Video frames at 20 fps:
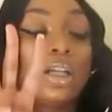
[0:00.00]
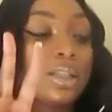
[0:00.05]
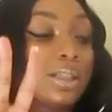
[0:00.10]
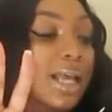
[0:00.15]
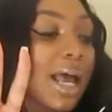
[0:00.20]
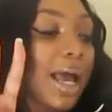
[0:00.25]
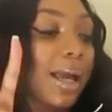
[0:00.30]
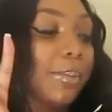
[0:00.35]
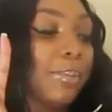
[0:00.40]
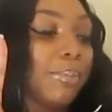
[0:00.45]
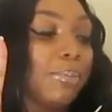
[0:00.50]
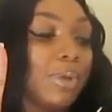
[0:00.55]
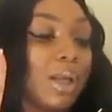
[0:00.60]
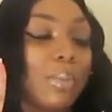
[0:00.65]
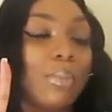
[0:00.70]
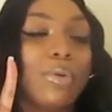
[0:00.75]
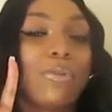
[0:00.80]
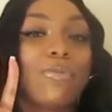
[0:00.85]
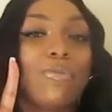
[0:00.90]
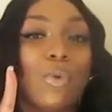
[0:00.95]
Type
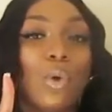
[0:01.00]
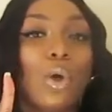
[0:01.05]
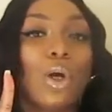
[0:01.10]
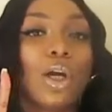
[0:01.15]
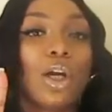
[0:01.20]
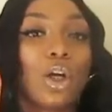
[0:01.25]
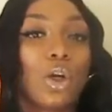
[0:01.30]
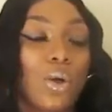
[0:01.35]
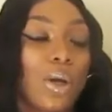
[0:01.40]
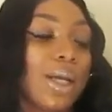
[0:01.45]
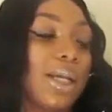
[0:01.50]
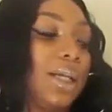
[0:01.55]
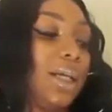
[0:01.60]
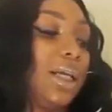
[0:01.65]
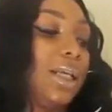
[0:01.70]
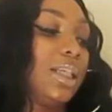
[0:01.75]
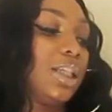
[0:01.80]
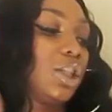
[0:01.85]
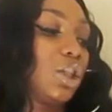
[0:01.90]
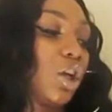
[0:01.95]
number 4 credit
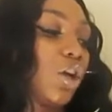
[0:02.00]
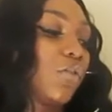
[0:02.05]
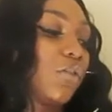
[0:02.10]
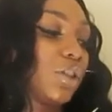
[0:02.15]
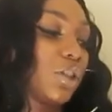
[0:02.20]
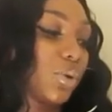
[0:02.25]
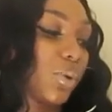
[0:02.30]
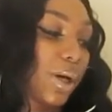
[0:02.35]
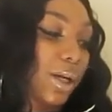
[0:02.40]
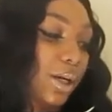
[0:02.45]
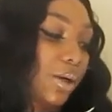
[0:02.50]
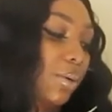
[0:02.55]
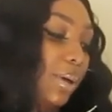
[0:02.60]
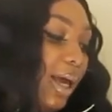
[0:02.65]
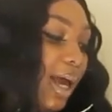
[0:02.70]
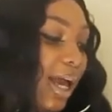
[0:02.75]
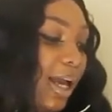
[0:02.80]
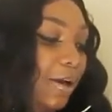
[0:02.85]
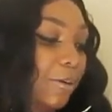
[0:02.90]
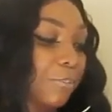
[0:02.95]
is service credit,
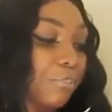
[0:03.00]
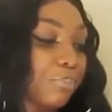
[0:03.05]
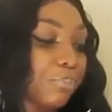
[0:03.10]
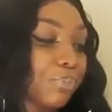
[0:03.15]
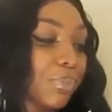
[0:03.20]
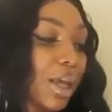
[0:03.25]
okay?